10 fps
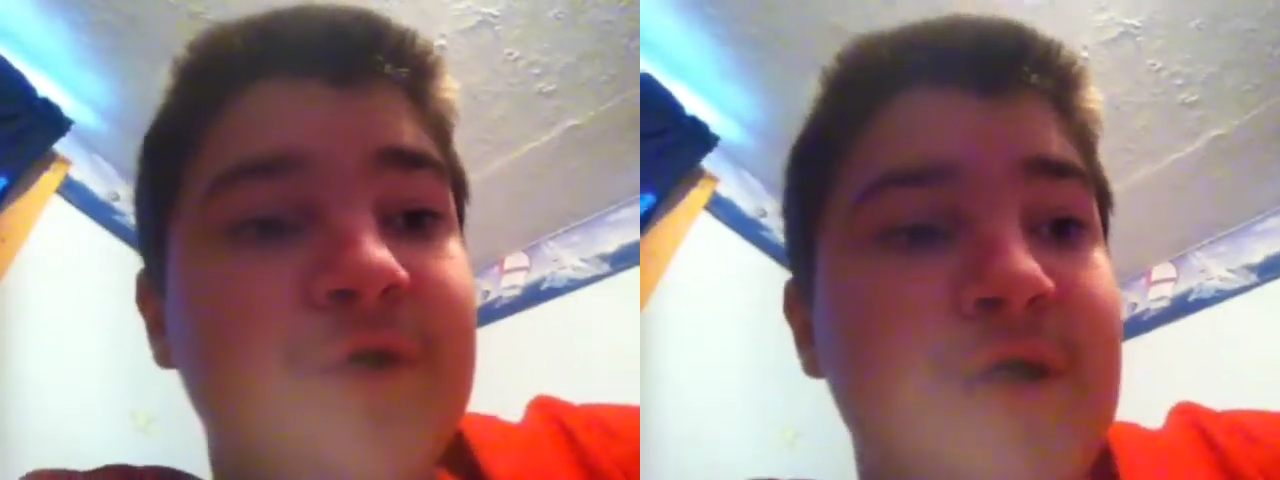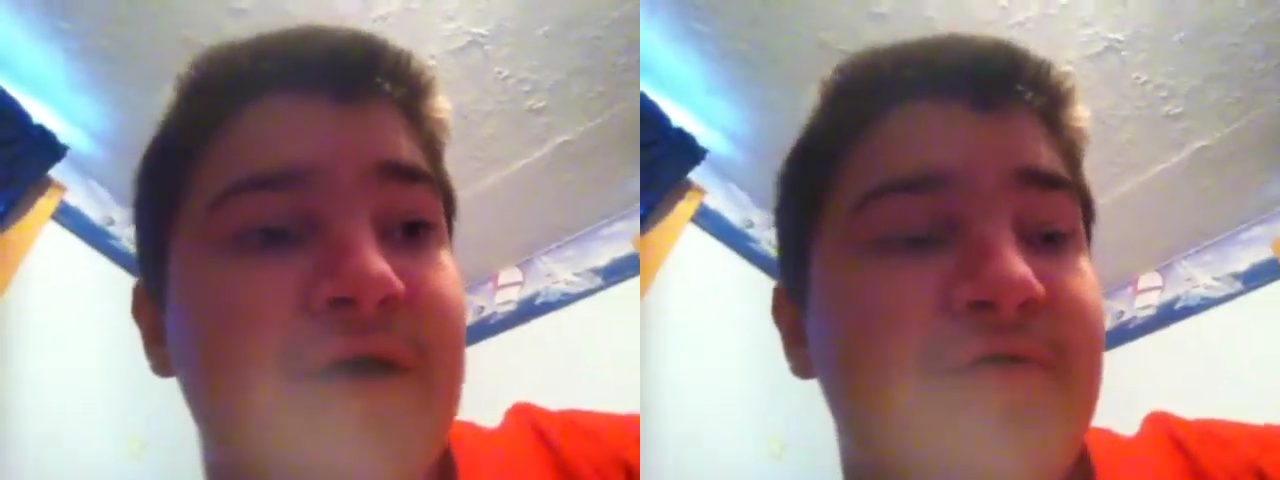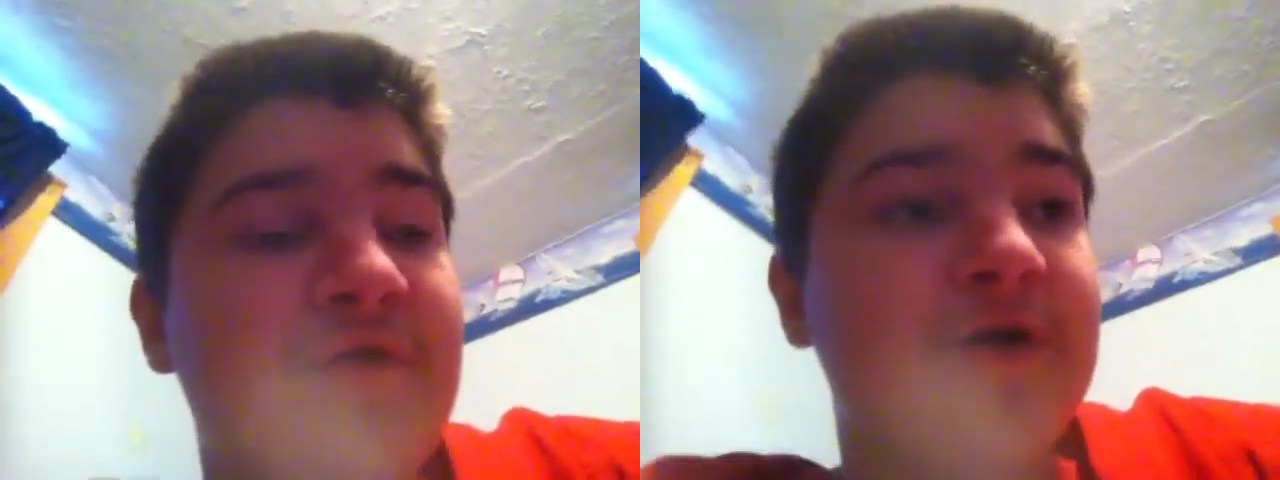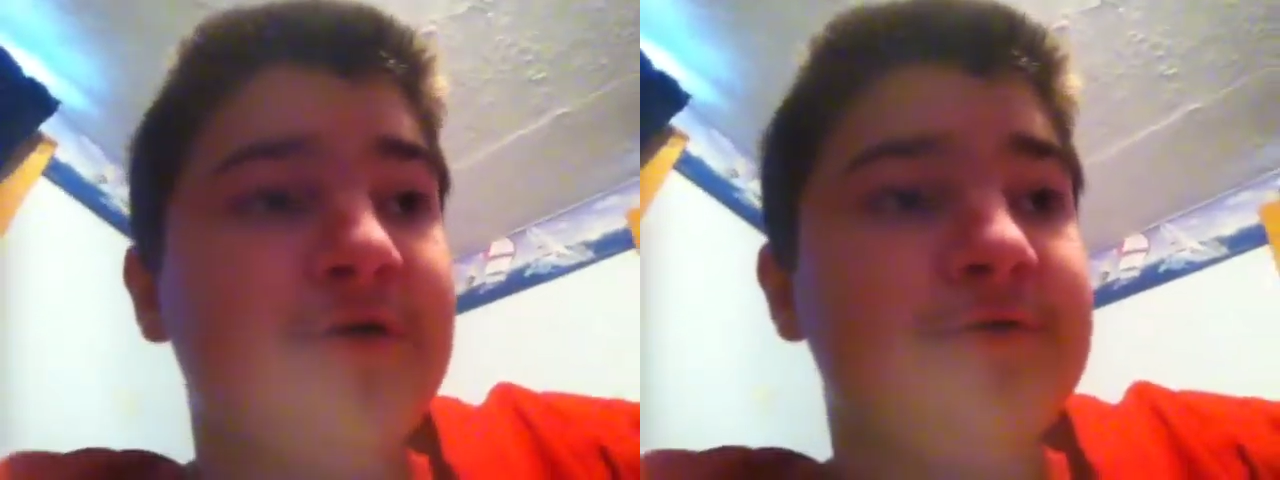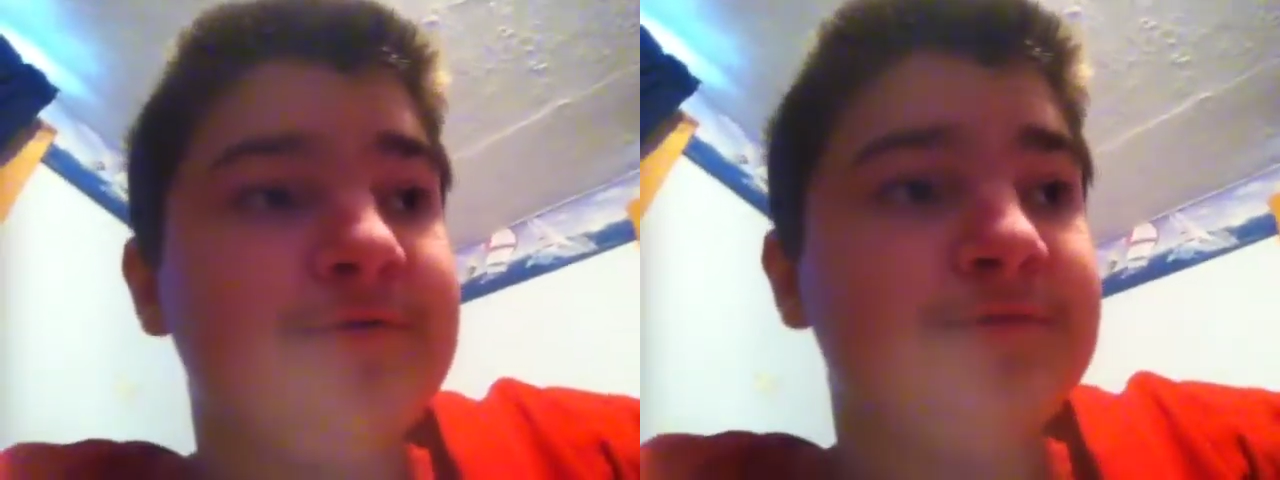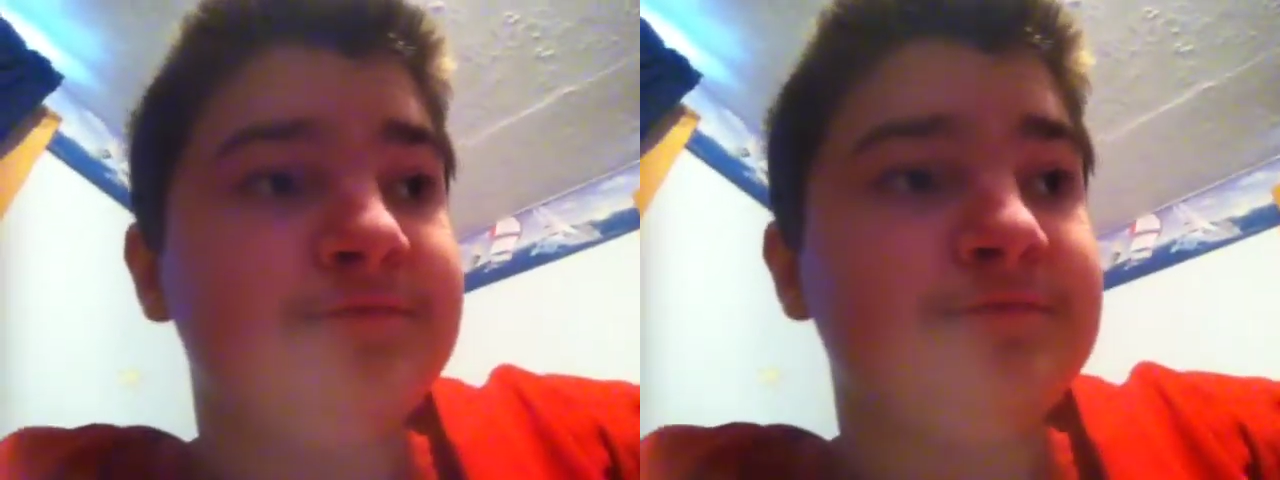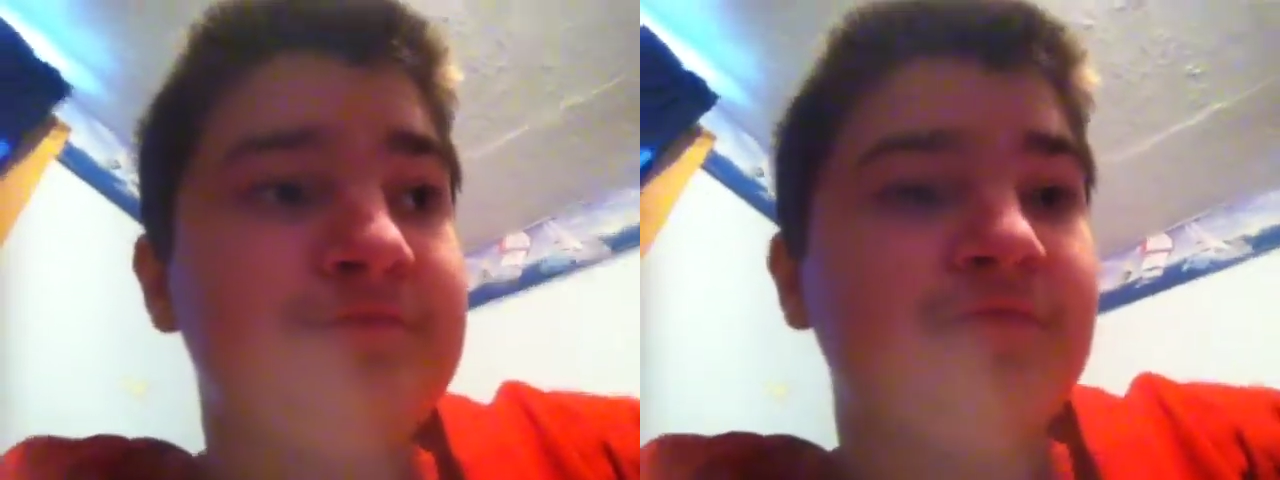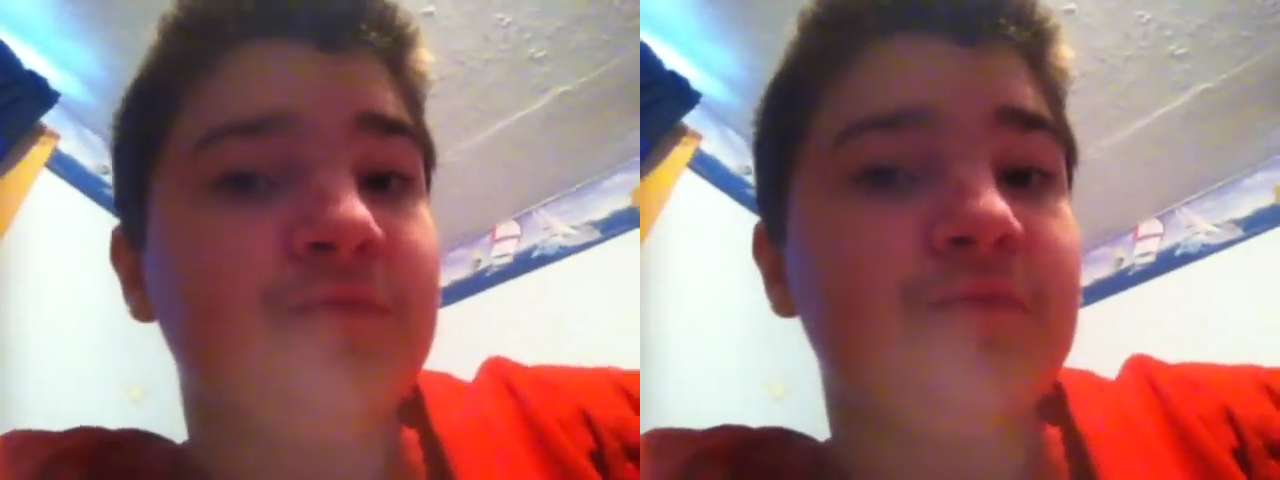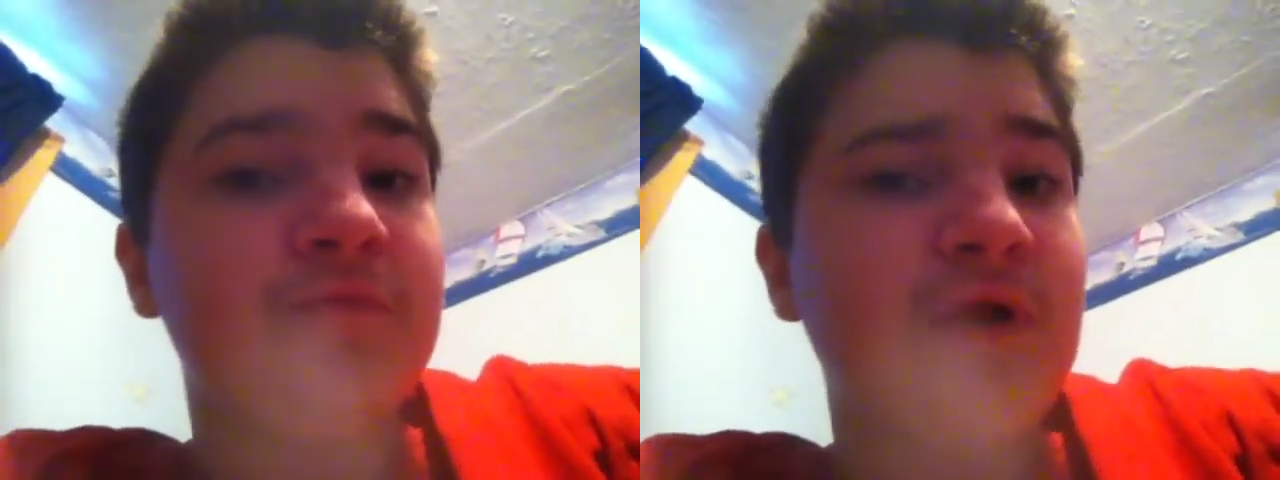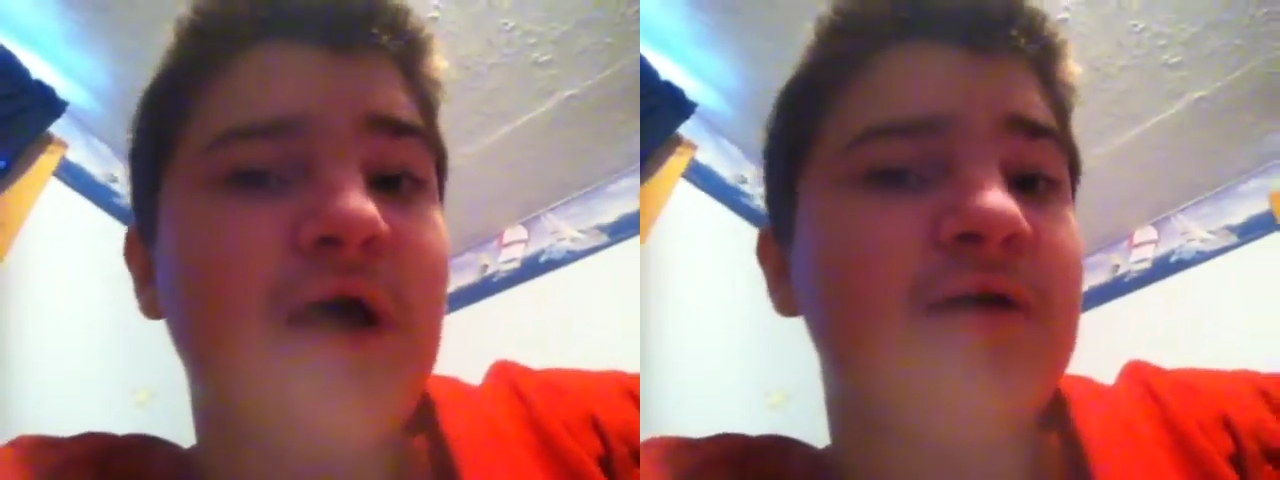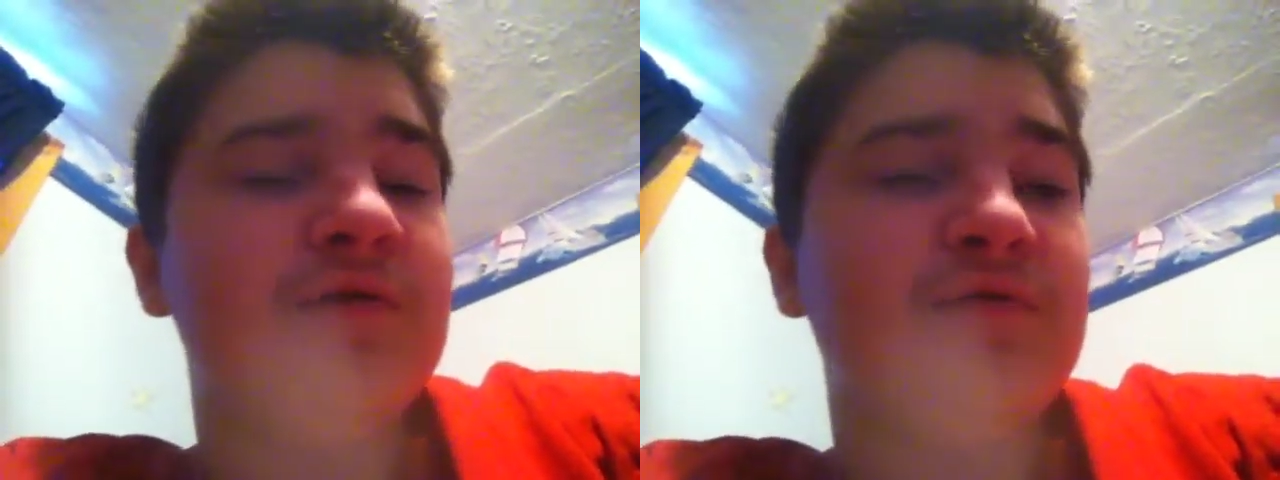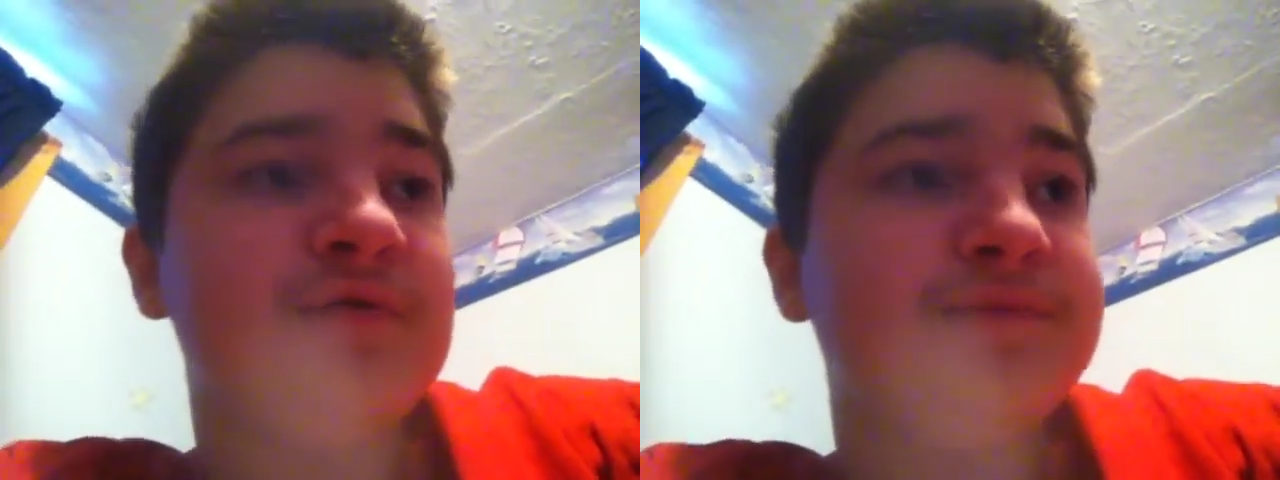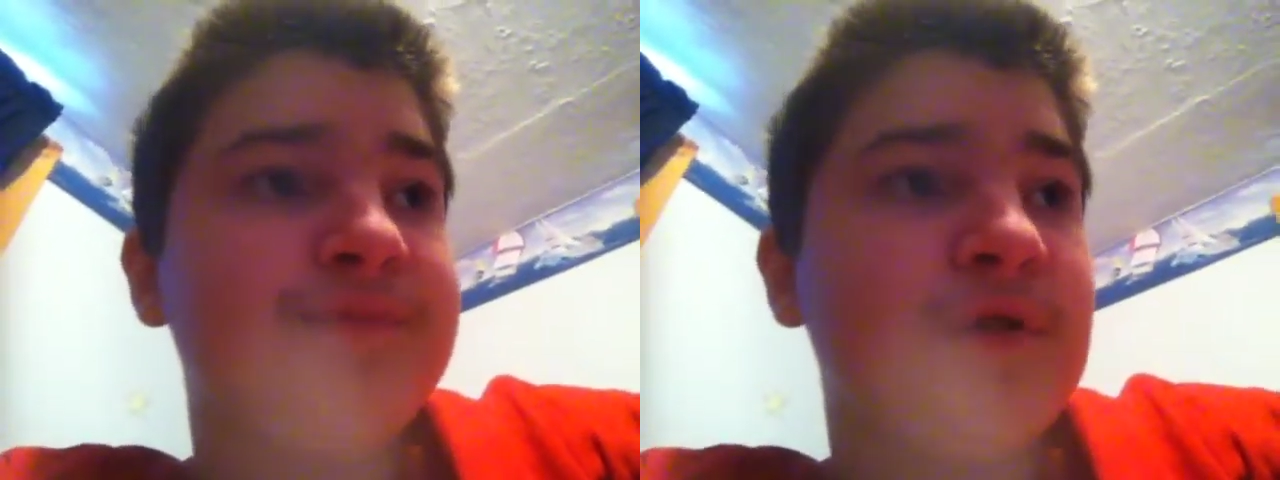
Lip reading: and have fun. Kind of.